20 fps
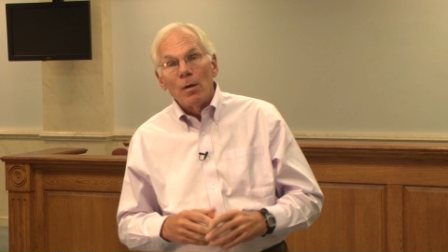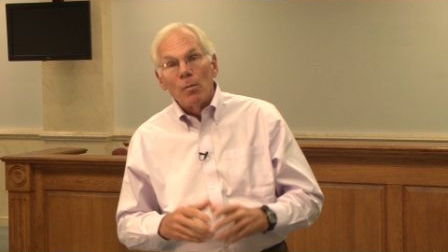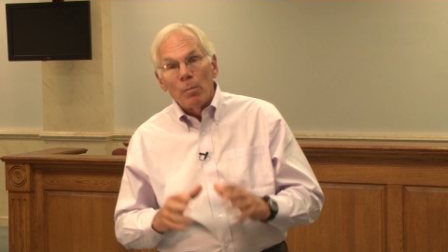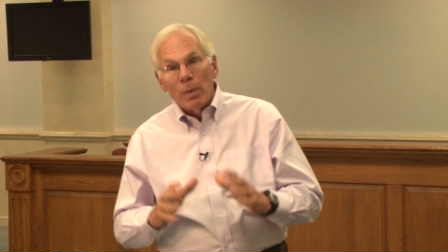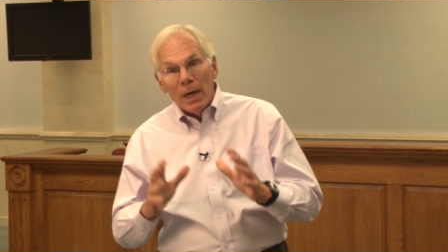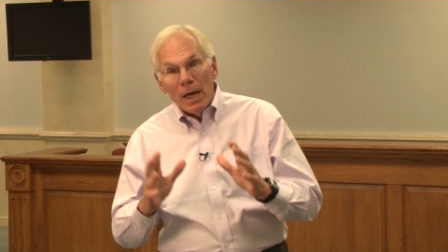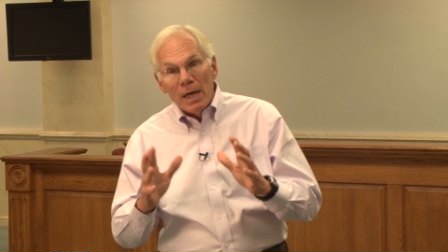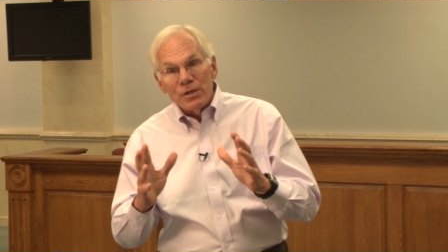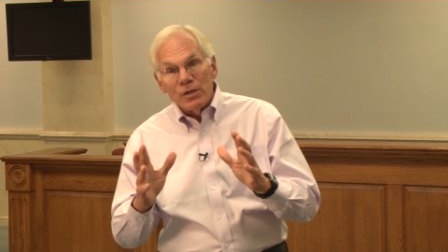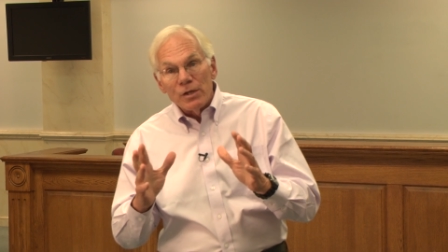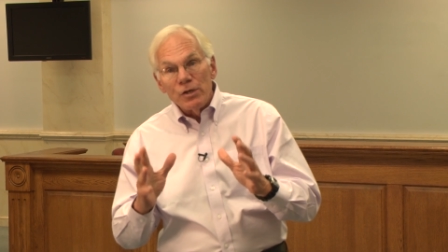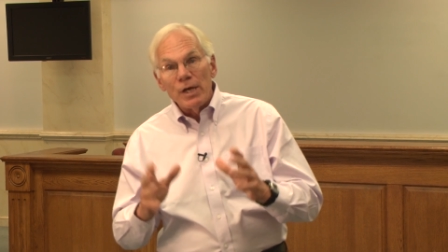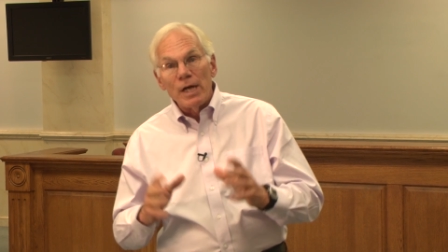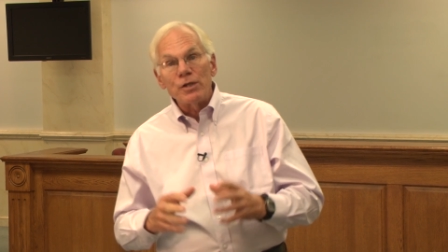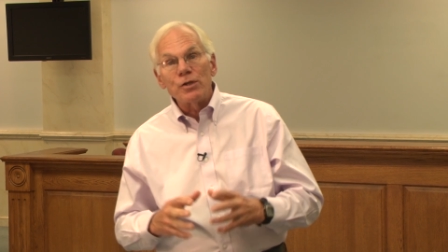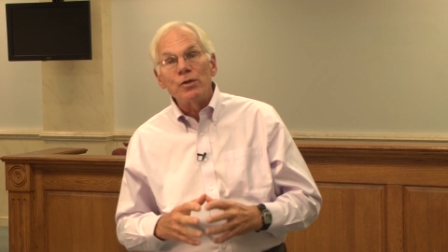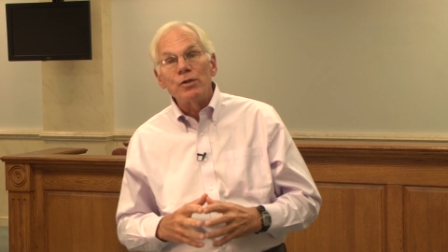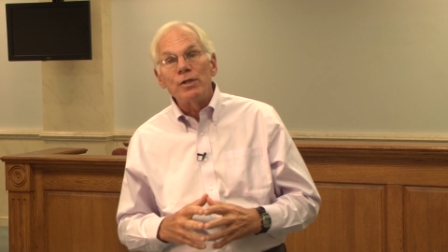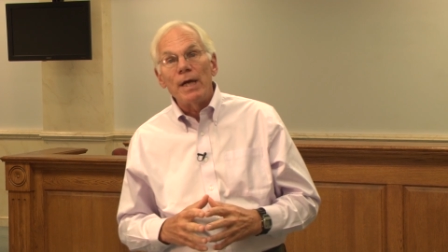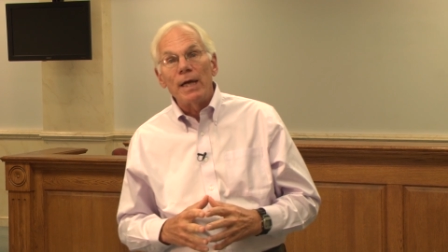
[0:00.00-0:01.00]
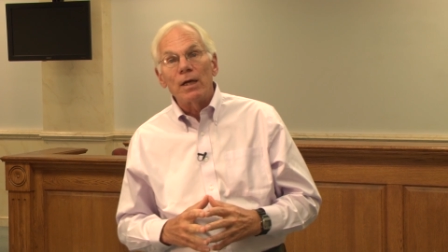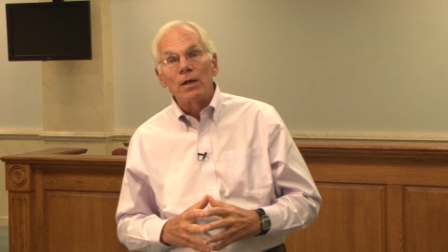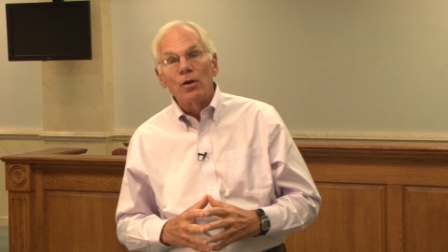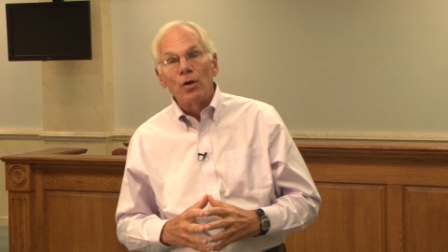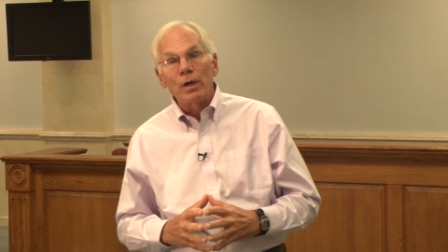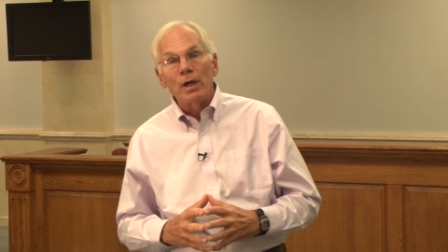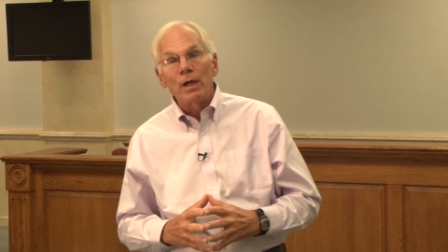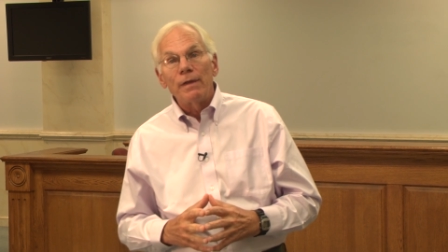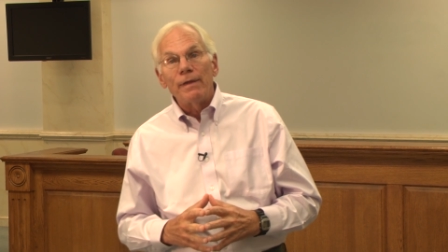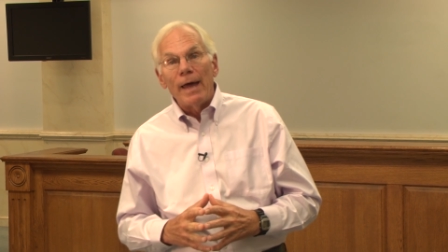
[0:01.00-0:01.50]
but I suggest you take a
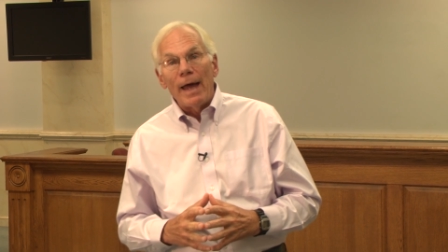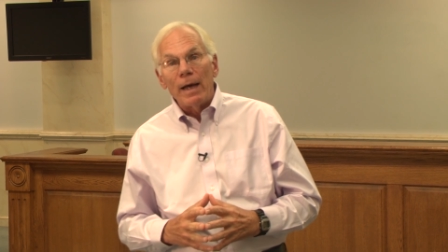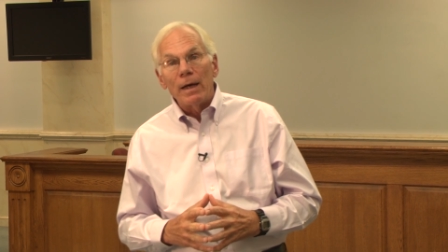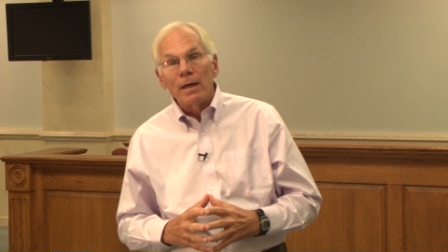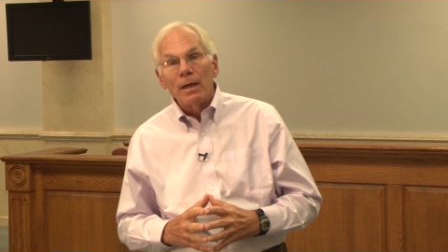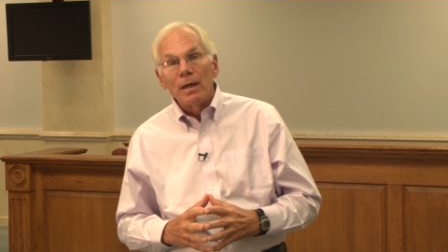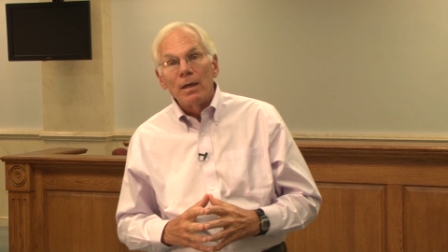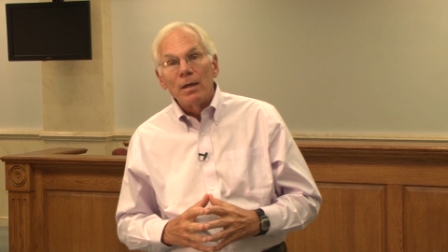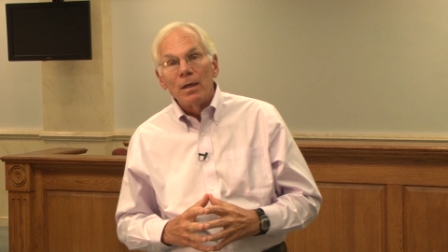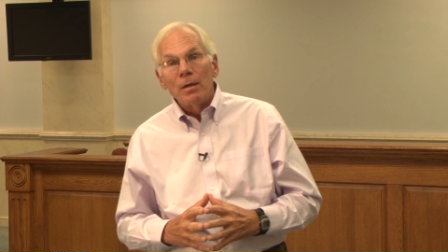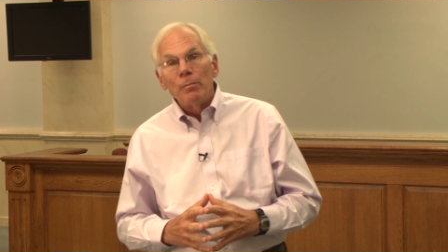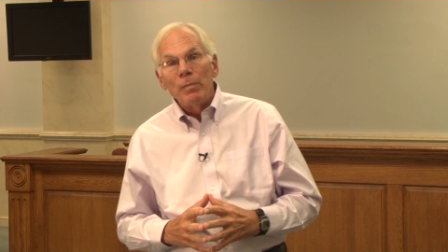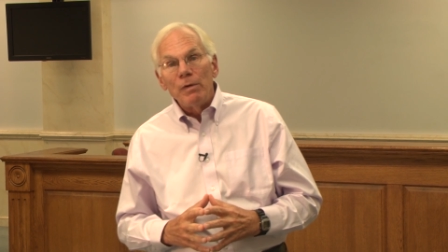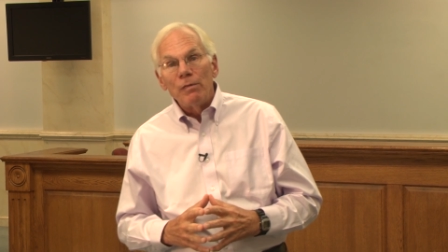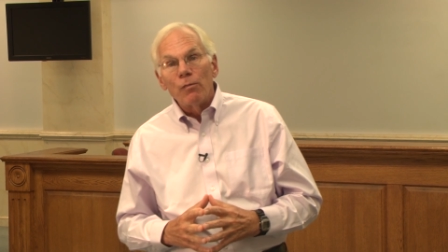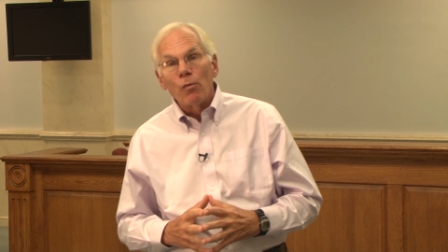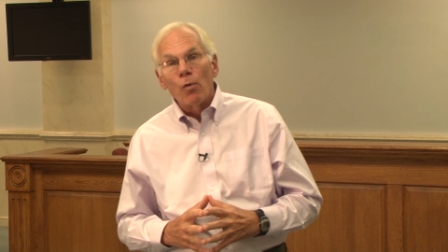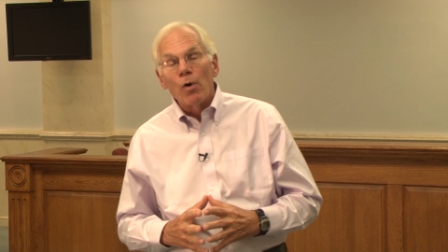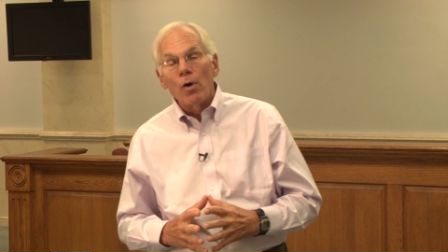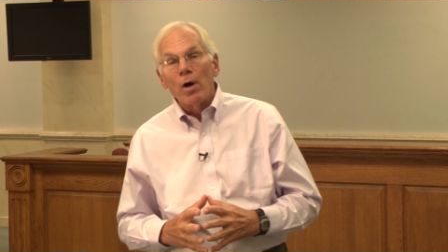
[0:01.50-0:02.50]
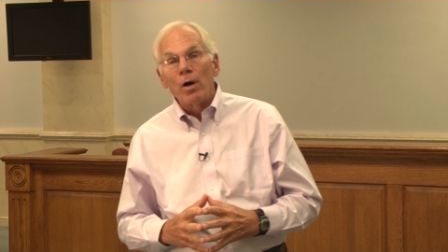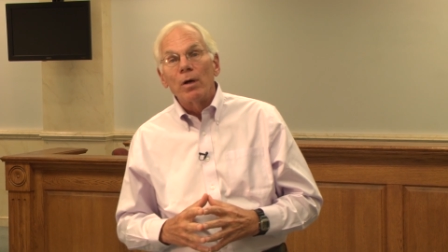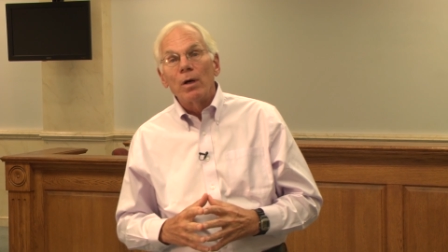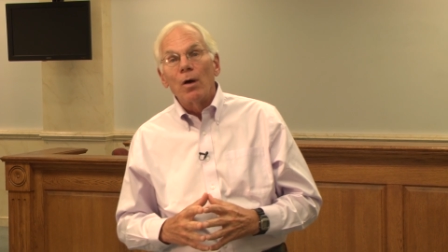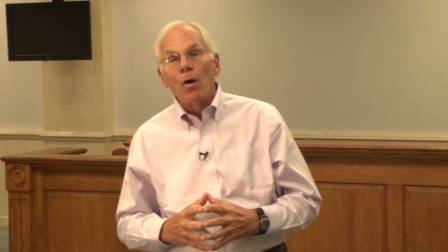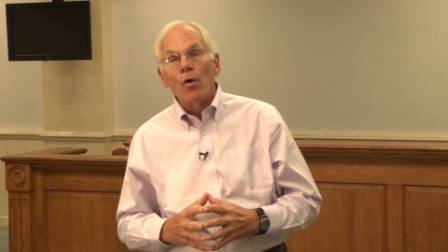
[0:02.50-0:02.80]
look at that before